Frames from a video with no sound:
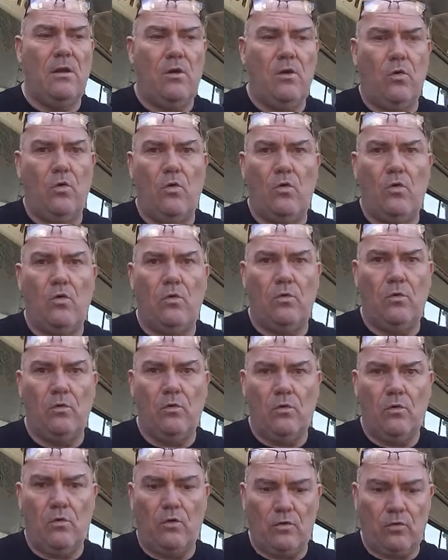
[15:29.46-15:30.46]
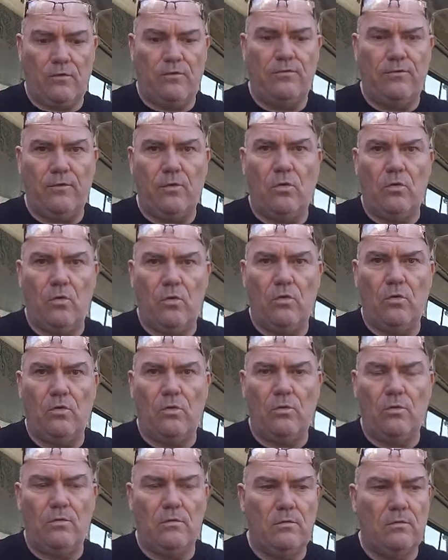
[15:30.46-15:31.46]
or on the floor
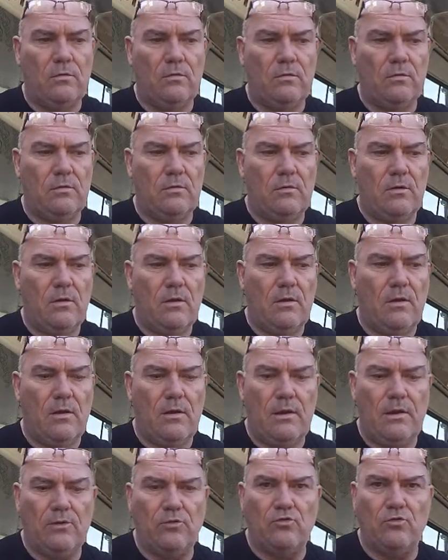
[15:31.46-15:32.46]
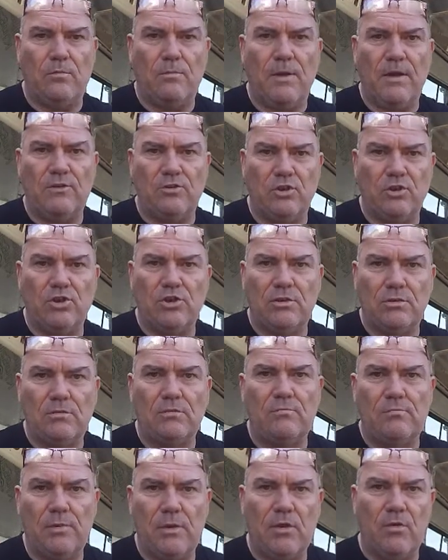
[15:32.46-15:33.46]
under a bench
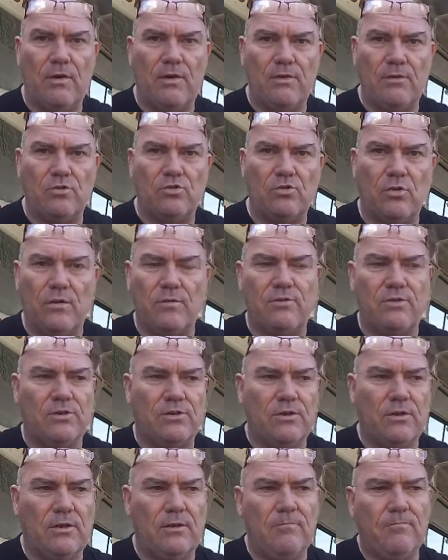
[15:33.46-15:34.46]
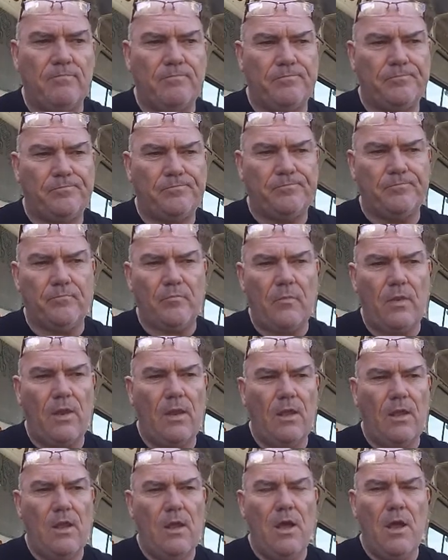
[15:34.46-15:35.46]
behind the driver's seat.
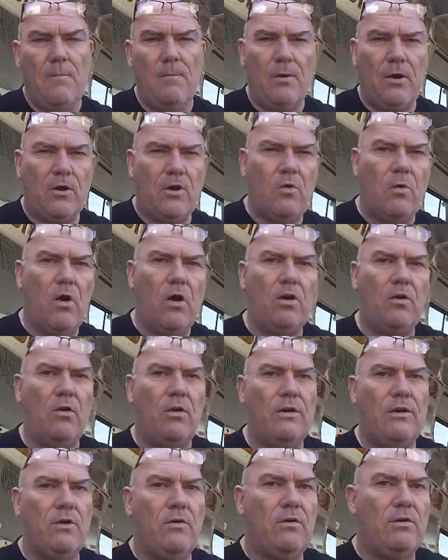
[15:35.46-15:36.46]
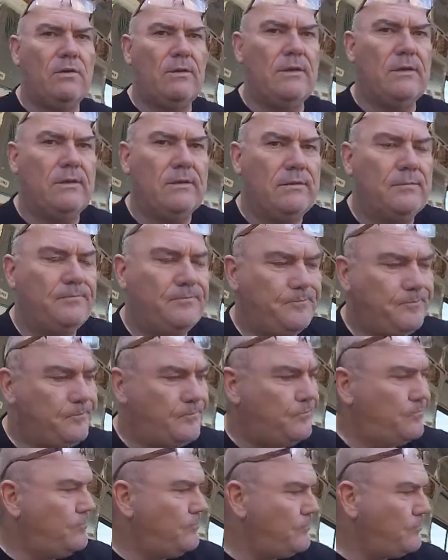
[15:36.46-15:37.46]
I quite like the idea
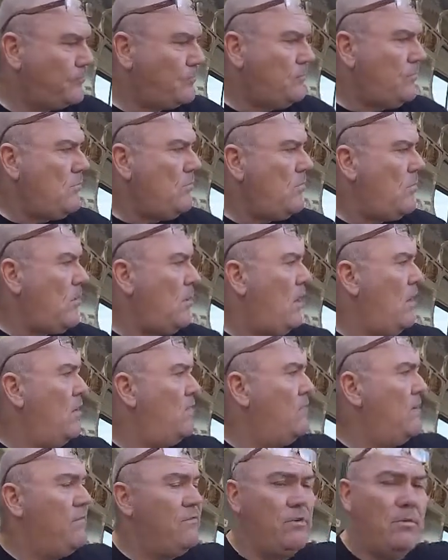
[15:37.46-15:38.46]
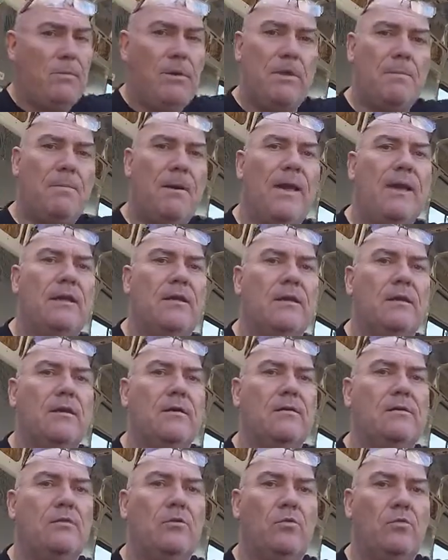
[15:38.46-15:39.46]
of having them in the back here,
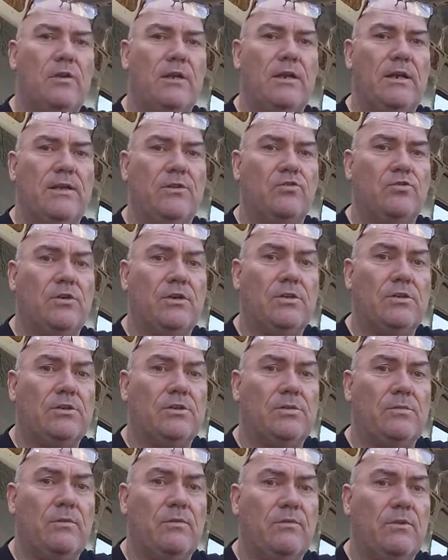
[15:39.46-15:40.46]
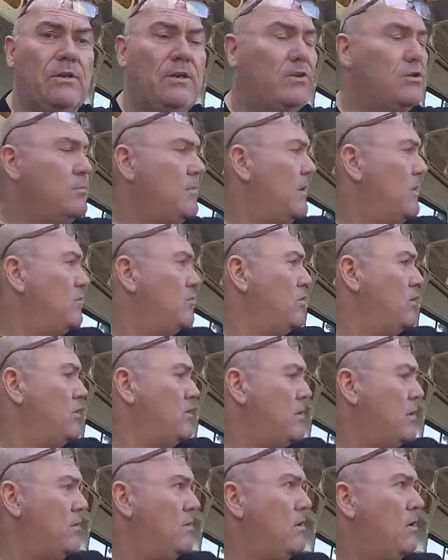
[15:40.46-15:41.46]
all the electrics with the leisure battery,
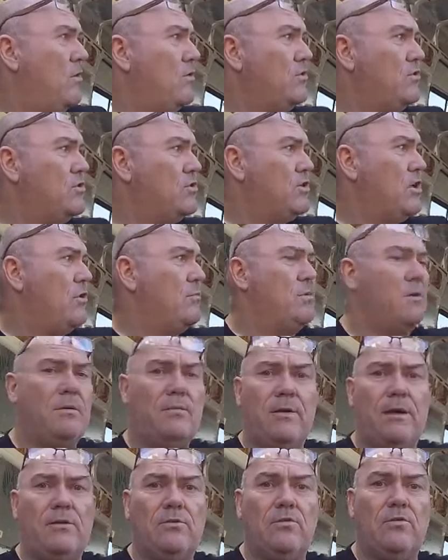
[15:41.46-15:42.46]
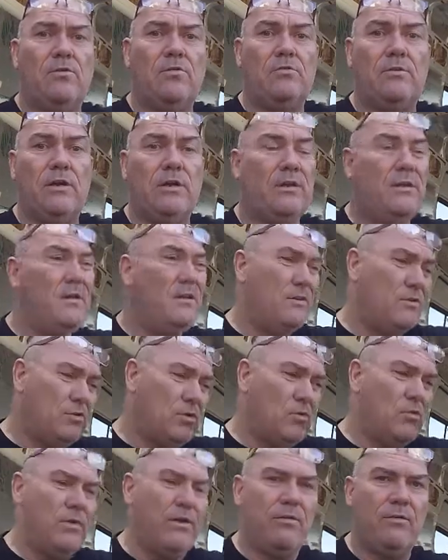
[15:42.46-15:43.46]
so that I can just open the back door here, it's
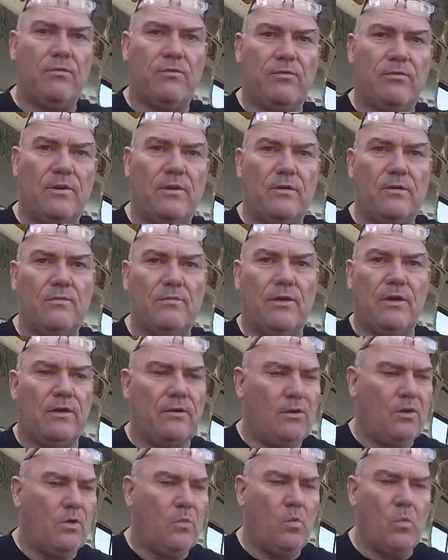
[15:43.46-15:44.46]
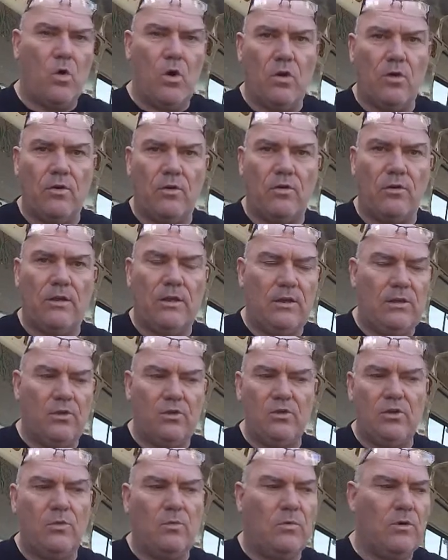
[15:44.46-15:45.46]
all there in front of you, you can work on it, you can
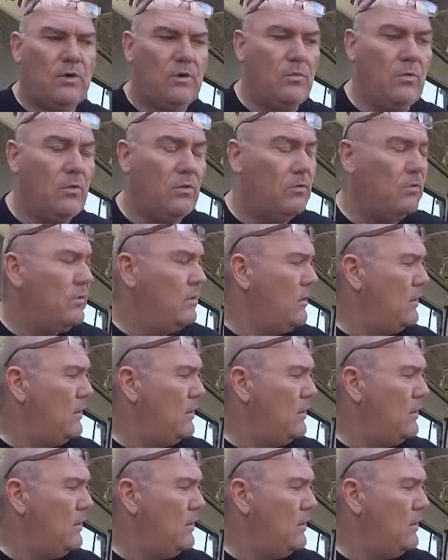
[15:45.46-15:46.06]
do what you want.